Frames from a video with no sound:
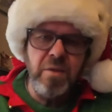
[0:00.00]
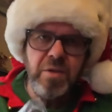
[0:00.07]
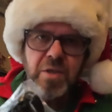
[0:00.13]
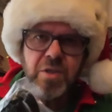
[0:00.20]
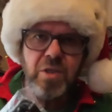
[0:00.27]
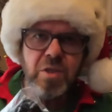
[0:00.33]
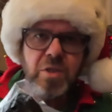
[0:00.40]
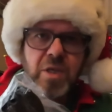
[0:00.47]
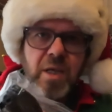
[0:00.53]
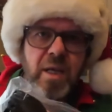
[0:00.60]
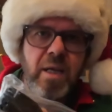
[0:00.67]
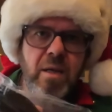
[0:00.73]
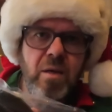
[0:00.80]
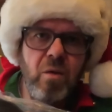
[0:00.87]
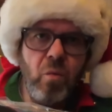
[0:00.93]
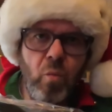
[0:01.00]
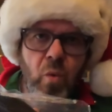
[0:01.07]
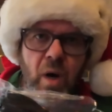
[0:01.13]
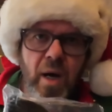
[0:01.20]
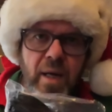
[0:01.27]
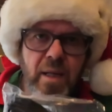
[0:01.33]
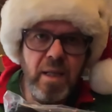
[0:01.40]
this is the
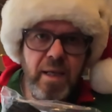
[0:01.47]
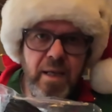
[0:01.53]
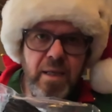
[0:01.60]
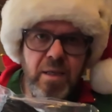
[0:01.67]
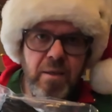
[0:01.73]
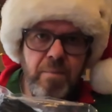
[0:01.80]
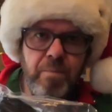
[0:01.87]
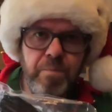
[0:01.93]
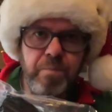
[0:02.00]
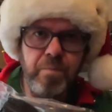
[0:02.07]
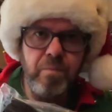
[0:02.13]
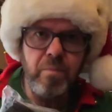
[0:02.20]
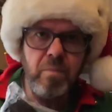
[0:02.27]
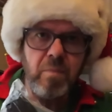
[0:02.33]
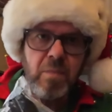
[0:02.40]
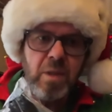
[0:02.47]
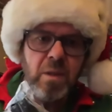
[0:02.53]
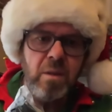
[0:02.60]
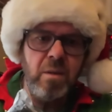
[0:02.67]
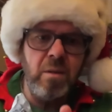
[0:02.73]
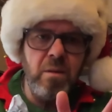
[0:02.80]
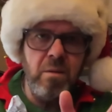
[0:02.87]
Y lead.
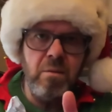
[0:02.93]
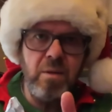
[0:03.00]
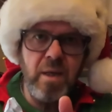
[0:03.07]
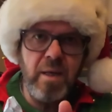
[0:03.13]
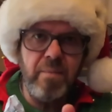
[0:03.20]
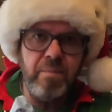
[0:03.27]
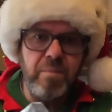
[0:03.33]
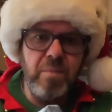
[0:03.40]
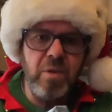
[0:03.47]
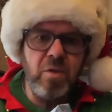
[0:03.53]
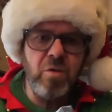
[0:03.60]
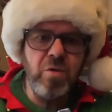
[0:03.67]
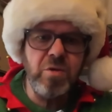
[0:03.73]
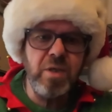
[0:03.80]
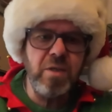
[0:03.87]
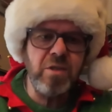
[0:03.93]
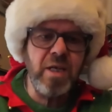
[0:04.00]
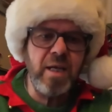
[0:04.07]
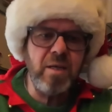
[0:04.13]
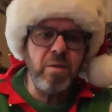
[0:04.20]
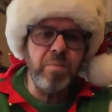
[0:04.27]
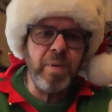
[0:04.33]
Yeah, because it
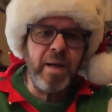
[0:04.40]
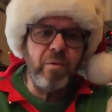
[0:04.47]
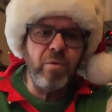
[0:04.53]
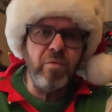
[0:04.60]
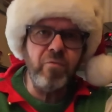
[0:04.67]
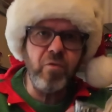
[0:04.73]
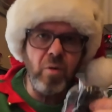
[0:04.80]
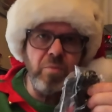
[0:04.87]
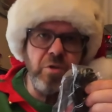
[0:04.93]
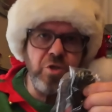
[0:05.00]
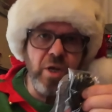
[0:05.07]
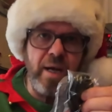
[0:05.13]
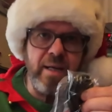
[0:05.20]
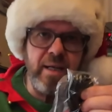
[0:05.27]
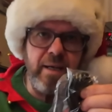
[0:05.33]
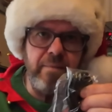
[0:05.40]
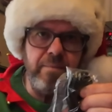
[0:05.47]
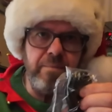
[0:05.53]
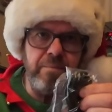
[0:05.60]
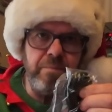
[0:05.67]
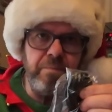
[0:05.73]
takes the power from the jacket